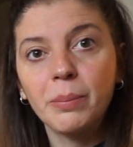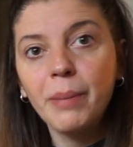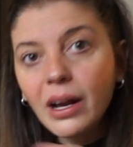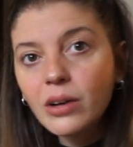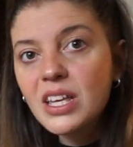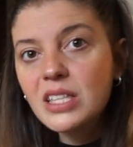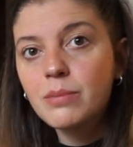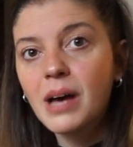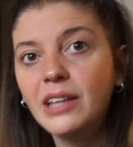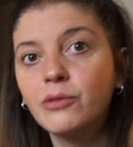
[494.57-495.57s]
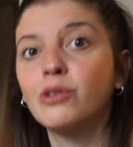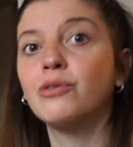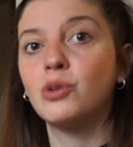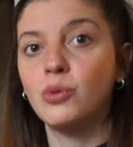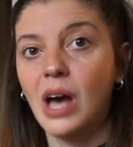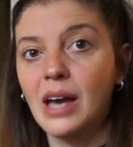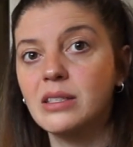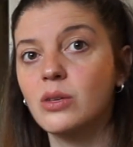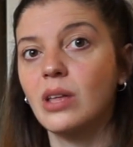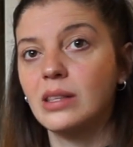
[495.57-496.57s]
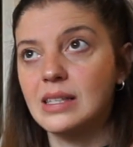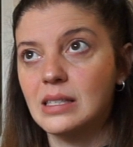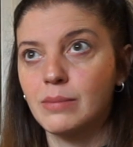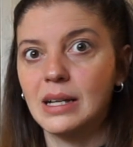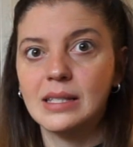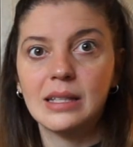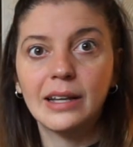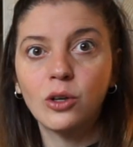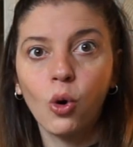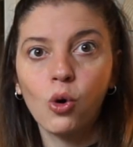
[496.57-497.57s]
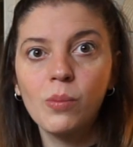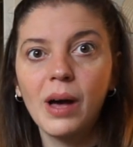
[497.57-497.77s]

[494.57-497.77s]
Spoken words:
back on his bed for a few nights so that it smells like home,